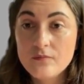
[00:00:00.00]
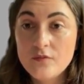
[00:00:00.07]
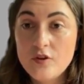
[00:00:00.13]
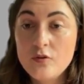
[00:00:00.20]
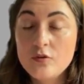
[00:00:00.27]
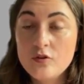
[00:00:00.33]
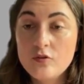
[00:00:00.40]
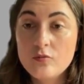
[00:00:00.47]
You
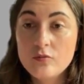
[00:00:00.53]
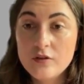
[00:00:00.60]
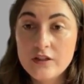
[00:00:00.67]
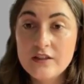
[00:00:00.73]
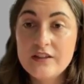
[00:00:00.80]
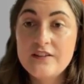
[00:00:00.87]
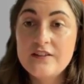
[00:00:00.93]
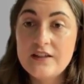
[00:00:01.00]
could
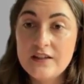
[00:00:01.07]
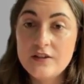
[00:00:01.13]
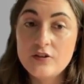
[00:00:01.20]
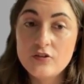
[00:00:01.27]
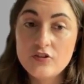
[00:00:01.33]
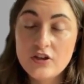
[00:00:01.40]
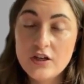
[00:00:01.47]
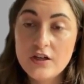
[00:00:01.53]
really take your
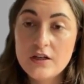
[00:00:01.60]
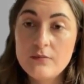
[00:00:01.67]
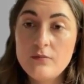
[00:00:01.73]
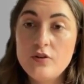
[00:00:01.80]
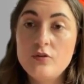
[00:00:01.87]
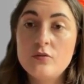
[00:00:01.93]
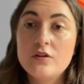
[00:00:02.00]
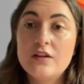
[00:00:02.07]
time,
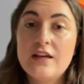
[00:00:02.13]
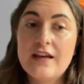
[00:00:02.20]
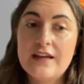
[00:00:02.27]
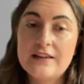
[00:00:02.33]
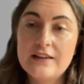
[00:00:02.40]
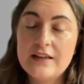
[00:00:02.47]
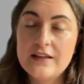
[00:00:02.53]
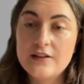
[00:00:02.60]
you could add
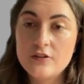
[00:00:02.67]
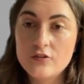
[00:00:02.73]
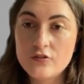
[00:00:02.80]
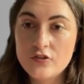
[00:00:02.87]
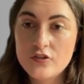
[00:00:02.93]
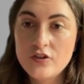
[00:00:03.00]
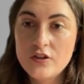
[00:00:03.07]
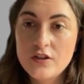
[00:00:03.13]

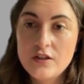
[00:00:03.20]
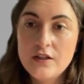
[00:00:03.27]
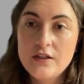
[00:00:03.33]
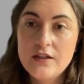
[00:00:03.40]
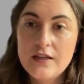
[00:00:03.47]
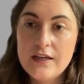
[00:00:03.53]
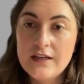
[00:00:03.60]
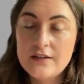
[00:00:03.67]
layers,
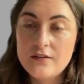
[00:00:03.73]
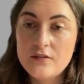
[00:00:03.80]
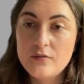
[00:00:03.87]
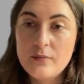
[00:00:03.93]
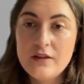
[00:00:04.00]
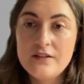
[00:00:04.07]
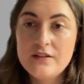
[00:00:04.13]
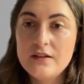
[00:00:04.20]
and
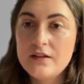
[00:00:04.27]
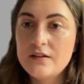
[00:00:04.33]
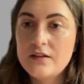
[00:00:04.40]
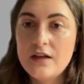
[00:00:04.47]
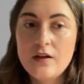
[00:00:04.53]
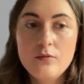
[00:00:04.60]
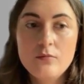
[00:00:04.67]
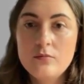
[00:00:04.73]
depending on
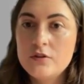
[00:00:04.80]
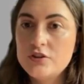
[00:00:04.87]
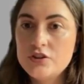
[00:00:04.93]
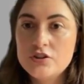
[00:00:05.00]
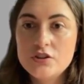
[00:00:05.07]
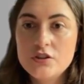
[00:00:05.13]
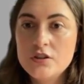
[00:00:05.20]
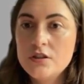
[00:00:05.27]
how
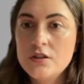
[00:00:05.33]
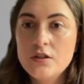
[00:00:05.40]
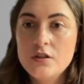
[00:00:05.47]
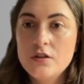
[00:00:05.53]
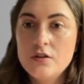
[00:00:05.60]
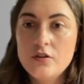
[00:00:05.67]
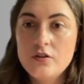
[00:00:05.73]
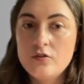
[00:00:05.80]
much,
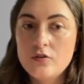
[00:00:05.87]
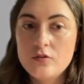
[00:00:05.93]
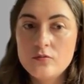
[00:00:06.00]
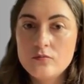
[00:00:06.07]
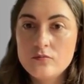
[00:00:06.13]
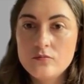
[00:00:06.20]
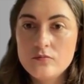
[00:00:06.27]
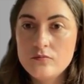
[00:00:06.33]

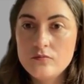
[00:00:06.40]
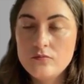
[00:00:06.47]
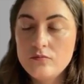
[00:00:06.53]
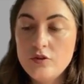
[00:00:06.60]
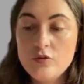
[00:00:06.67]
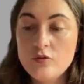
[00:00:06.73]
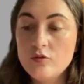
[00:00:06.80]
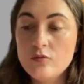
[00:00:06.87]

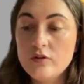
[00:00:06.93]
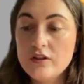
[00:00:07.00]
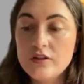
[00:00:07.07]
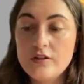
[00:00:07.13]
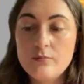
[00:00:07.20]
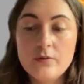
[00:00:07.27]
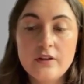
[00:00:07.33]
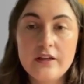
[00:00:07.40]
you could really
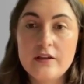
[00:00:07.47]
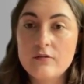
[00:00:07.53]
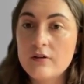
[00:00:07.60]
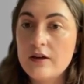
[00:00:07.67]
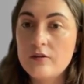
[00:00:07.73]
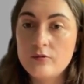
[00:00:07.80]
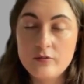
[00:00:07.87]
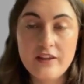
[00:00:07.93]
play
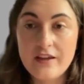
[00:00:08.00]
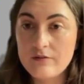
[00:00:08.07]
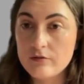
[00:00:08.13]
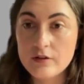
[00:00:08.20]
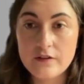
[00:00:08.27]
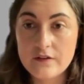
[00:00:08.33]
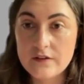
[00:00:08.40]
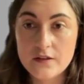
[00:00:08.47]
around with
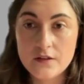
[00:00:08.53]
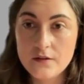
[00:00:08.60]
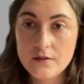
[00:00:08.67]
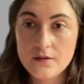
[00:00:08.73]
everything.